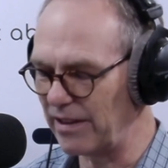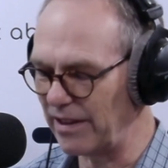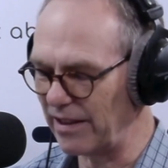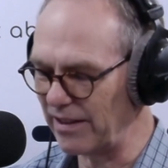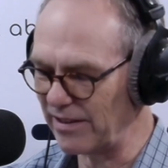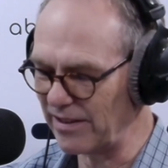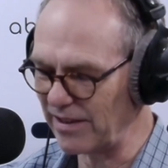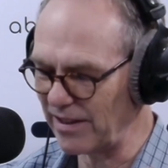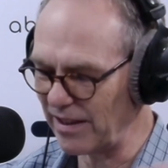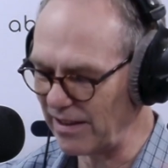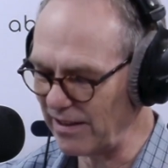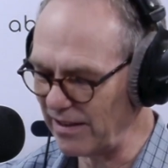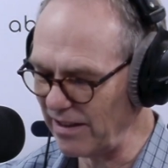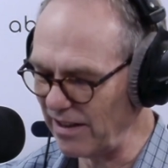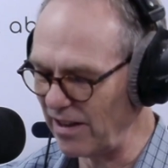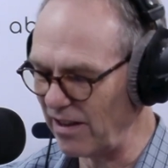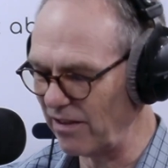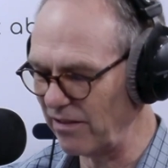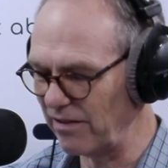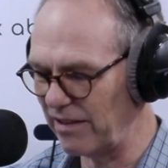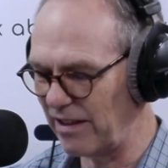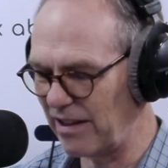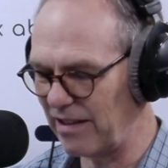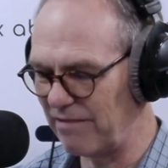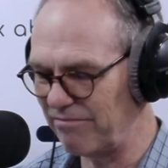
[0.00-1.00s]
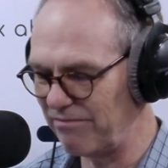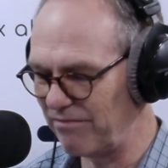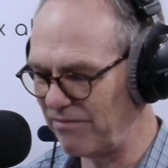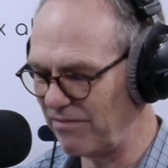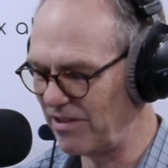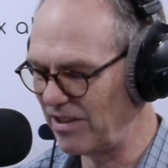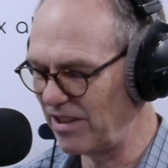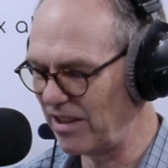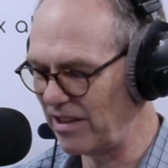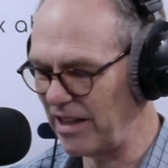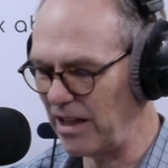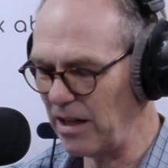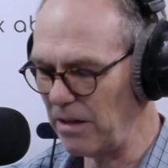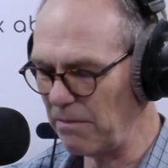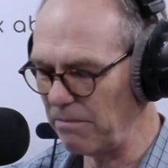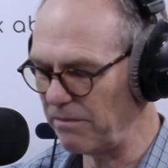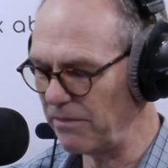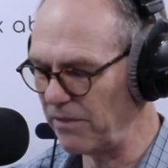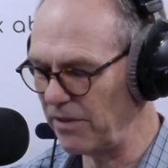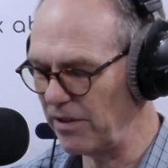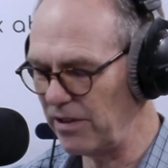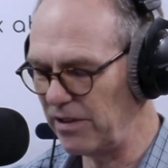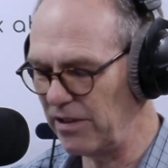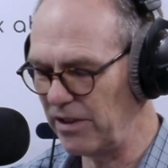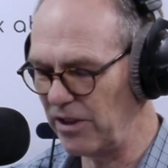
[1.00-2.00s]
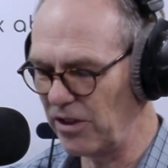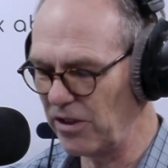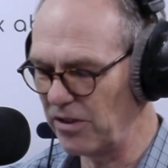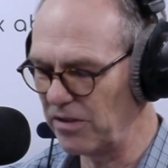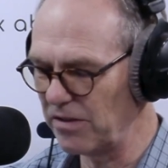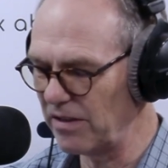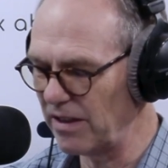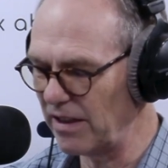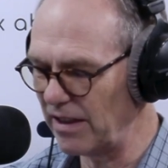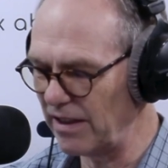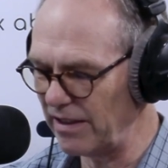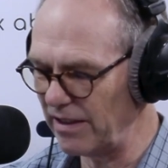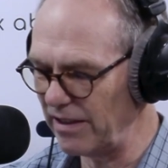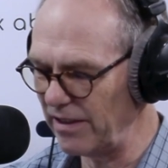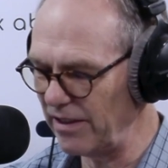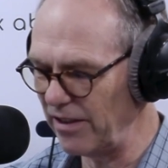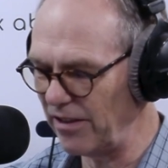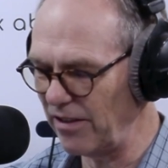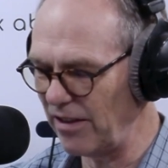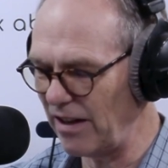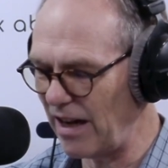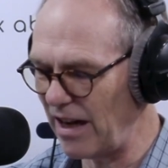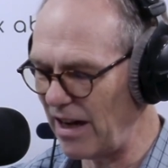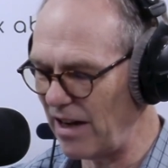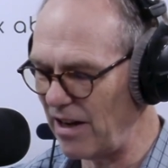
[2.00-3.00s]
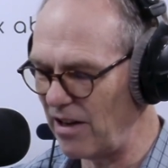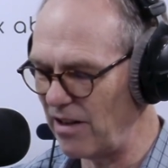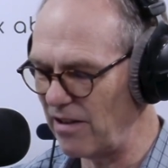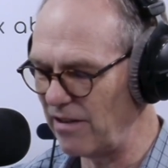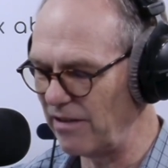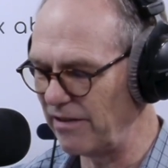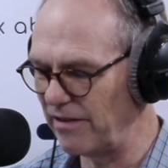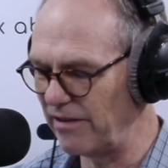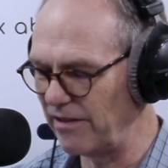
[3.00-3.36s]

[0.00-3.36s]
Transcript: They said, yep, you're hired.